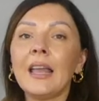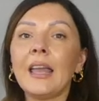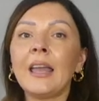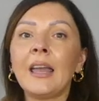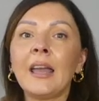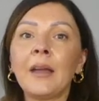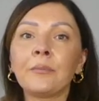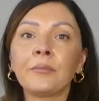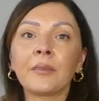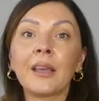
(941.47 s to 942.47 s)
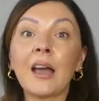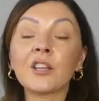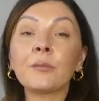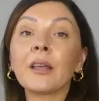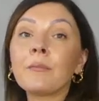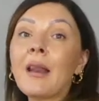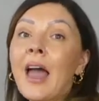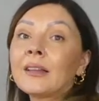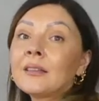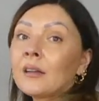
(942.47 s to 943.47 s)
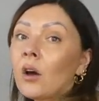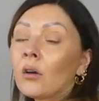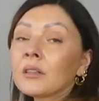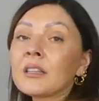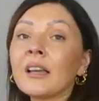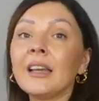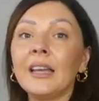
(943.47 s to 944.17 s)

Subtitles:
a cashmere blend coat.